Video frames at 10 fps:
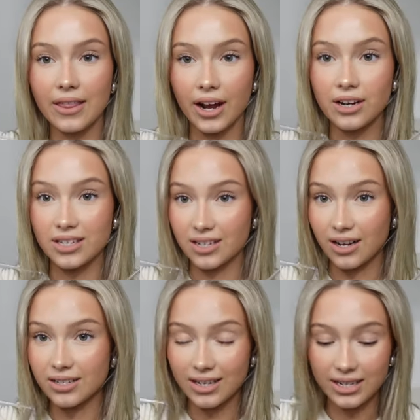They are
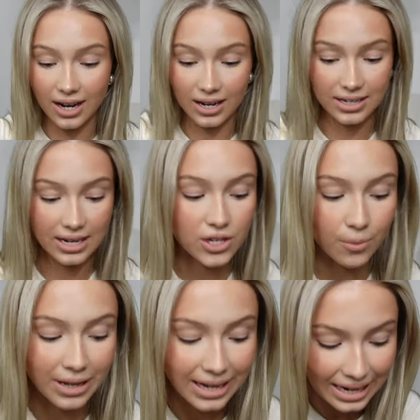disgustingly dirty, so I'm
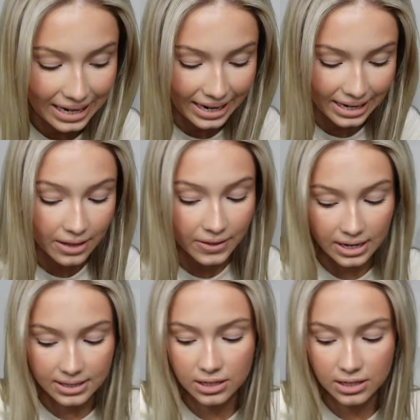gonna clean these.